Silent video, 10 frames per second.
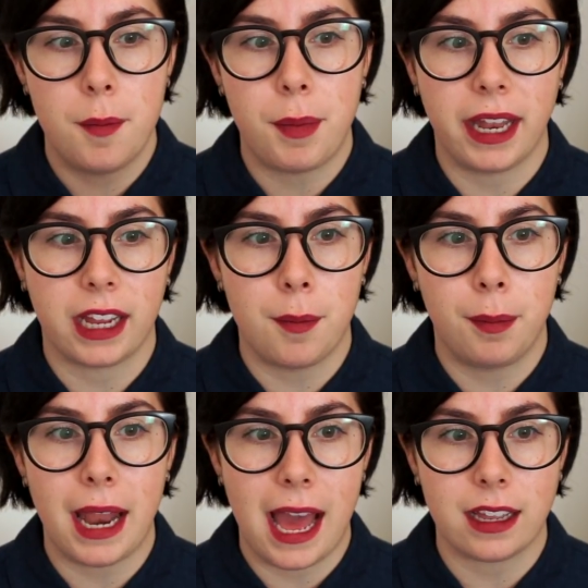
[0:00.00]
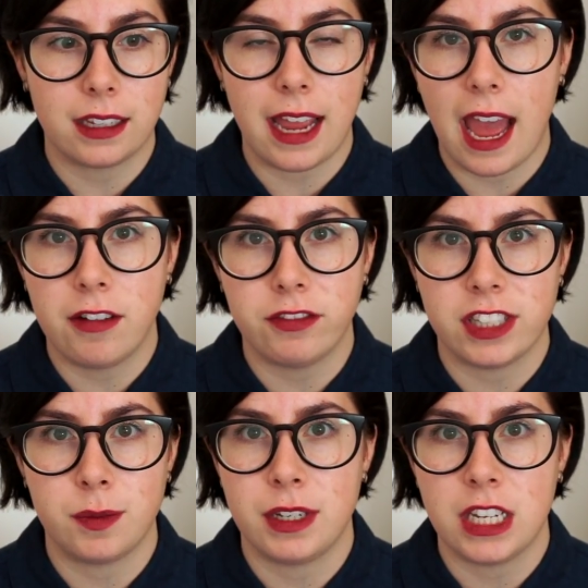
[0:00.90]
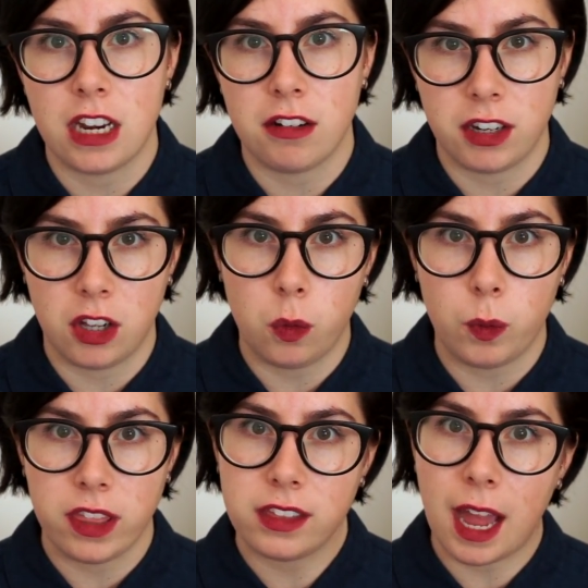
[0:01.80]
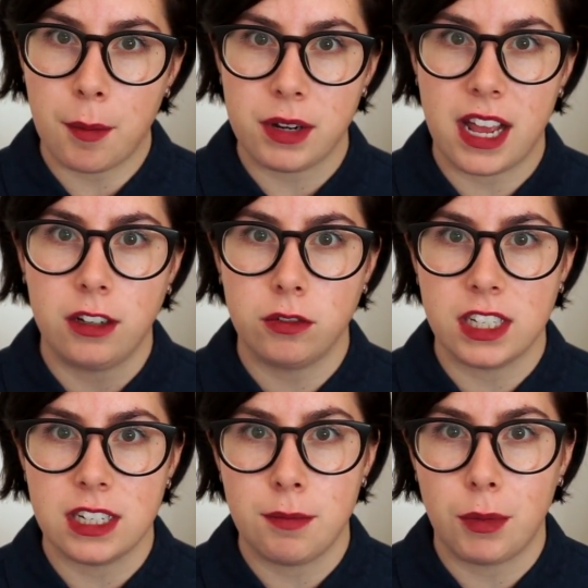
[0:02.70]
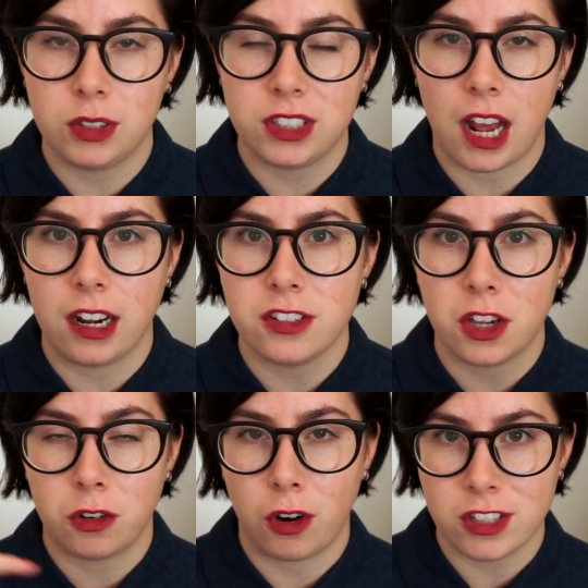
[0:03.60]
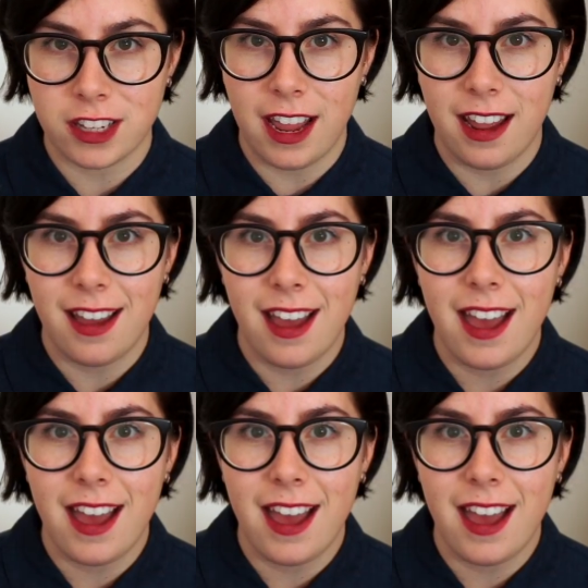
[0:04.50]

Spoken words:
but like a black canvas material with Gabrielle written in multicolours across it.